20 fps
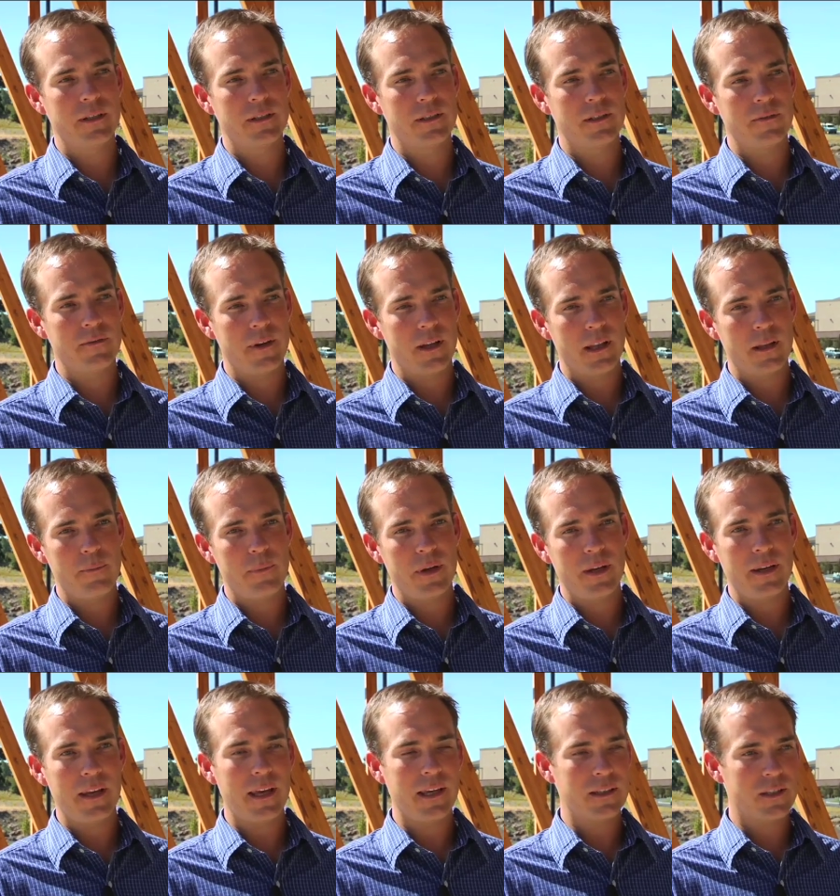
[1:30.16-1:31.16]
is
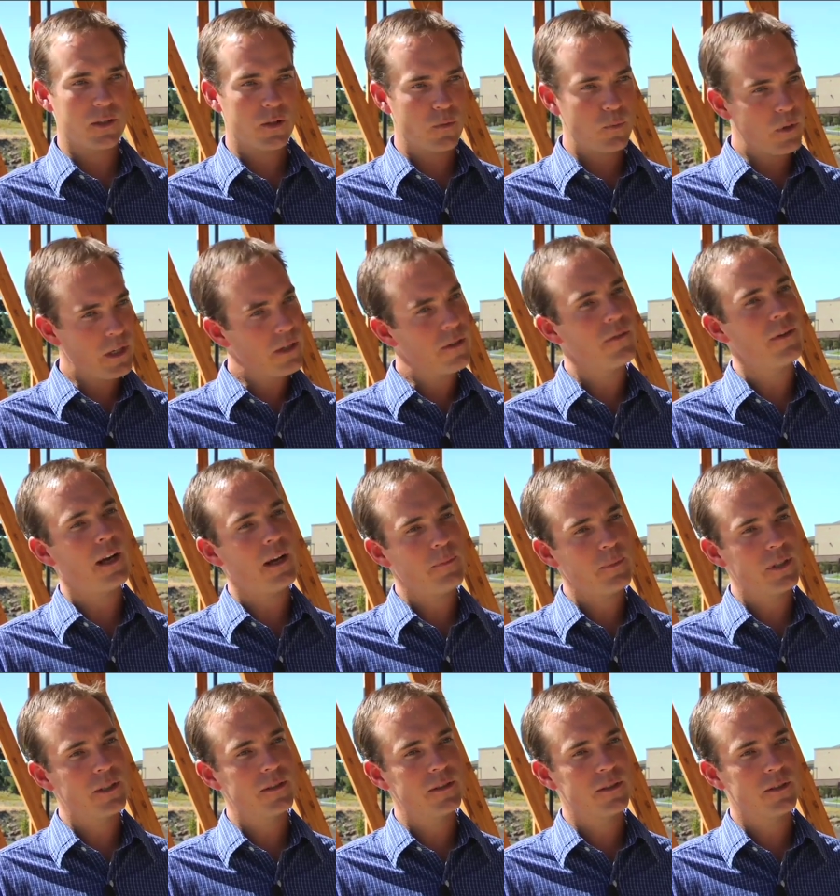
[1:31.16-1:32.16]
developing a suite of
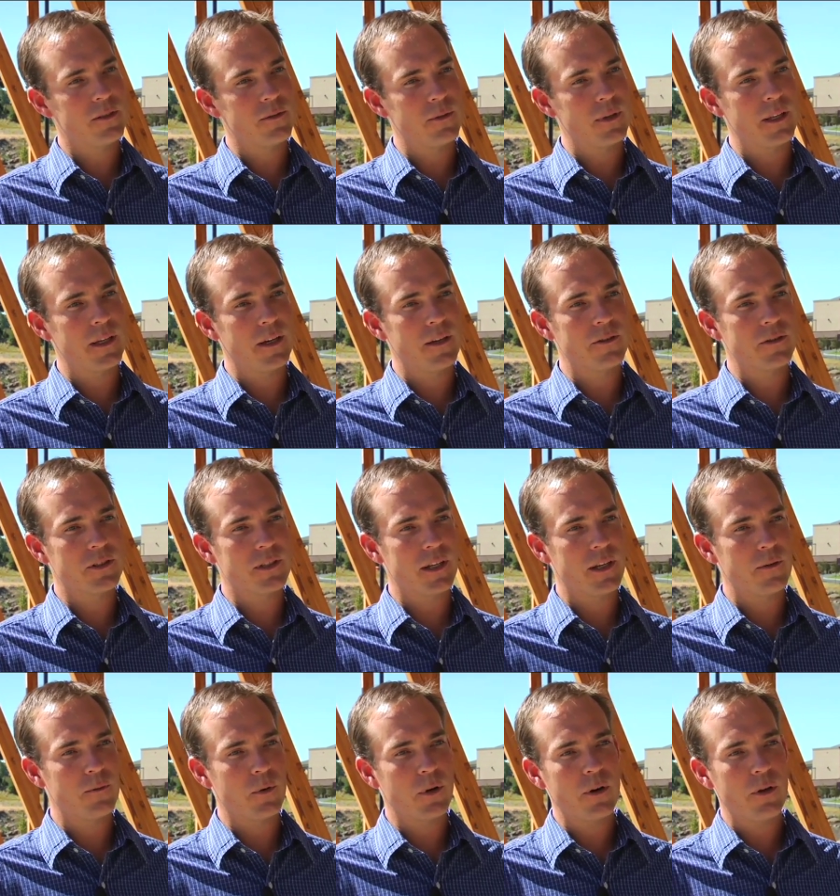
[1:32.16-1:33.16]
options to really
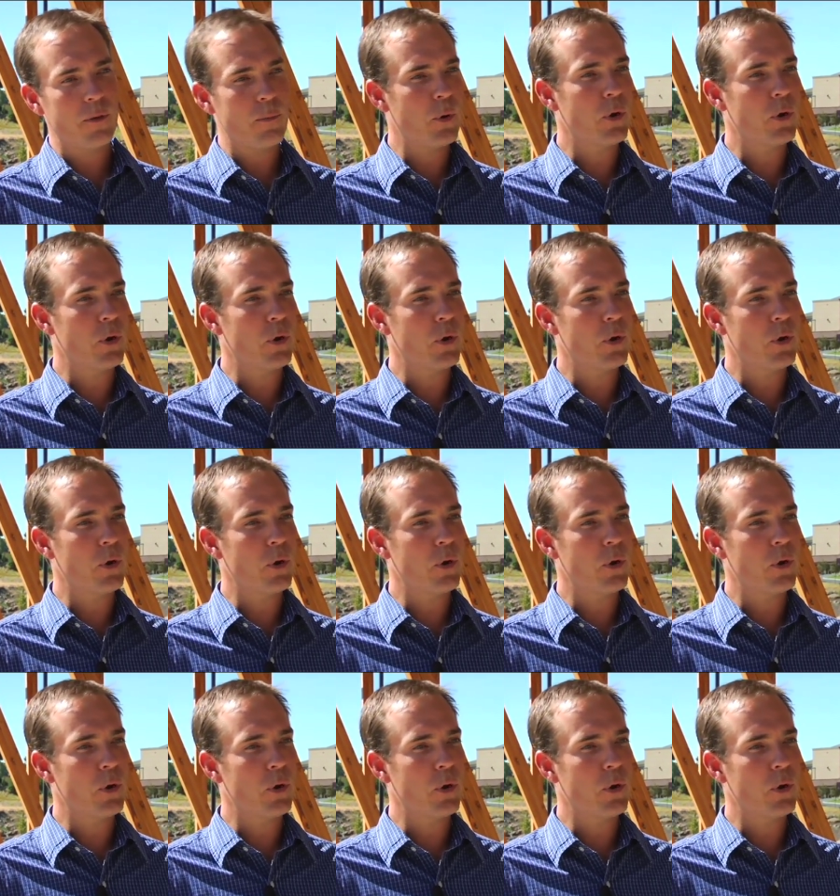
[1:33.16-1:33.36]
understand what are the